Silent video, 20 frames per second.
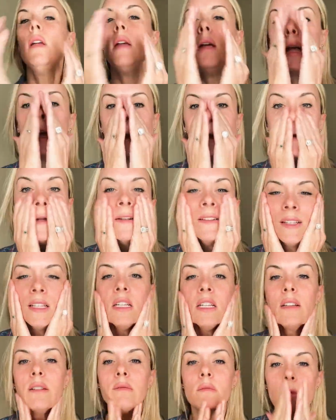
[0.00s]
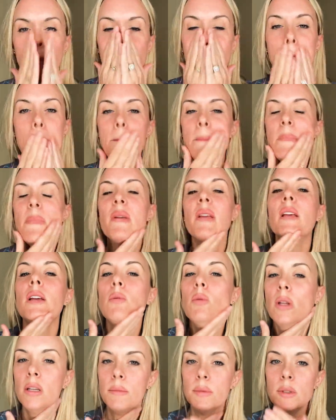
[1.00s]
And it
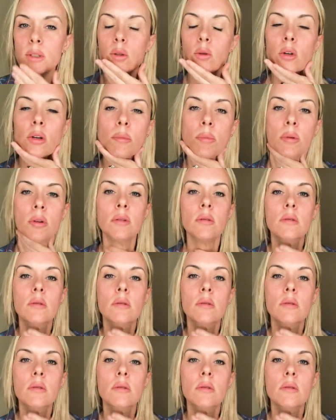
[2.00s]
will absorb